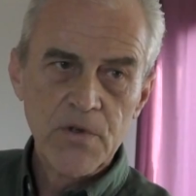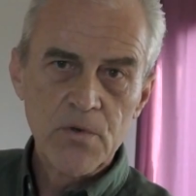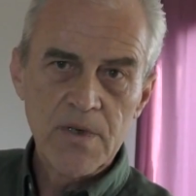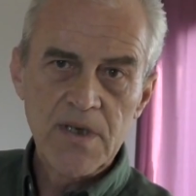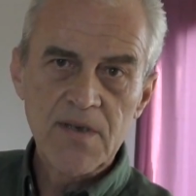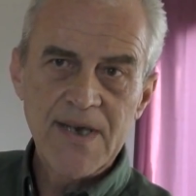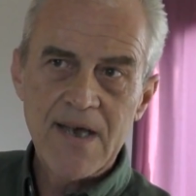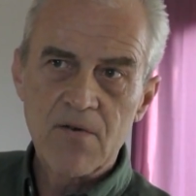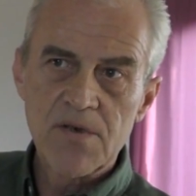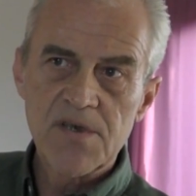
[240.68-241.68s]
twin
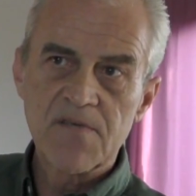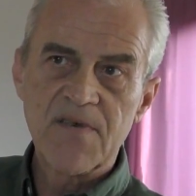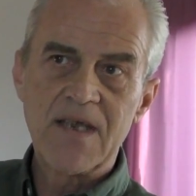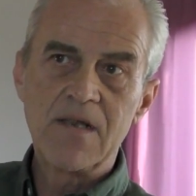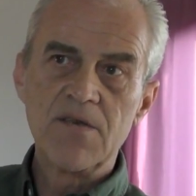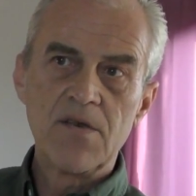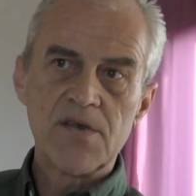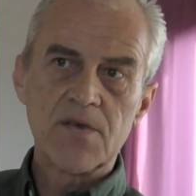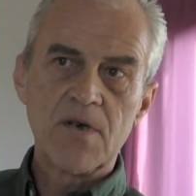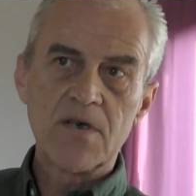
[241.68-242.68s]
towers fell,
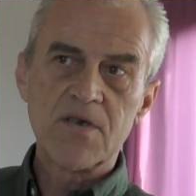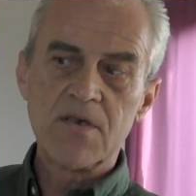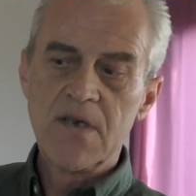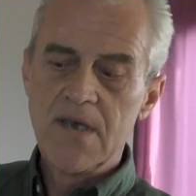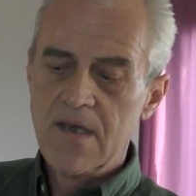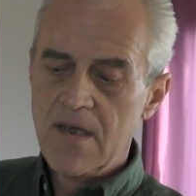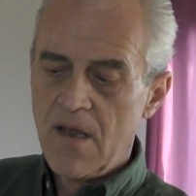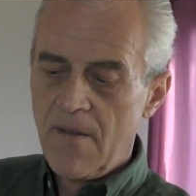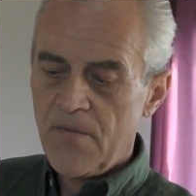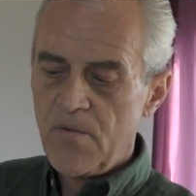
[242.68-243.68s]
structure,
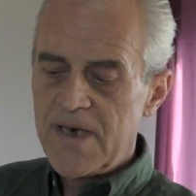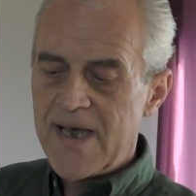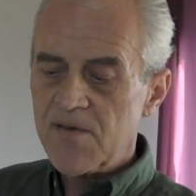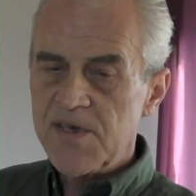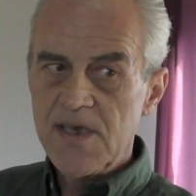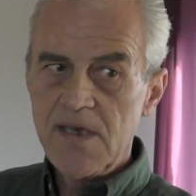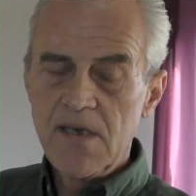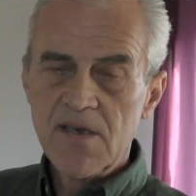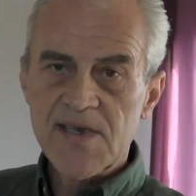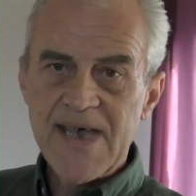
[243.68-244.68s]
we now
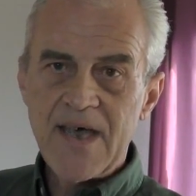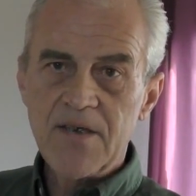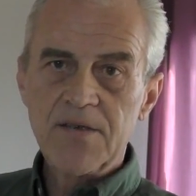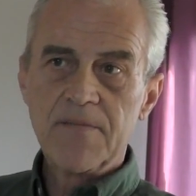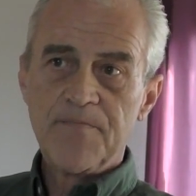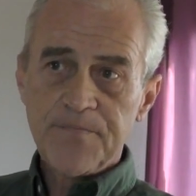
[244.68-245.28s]
see Saturn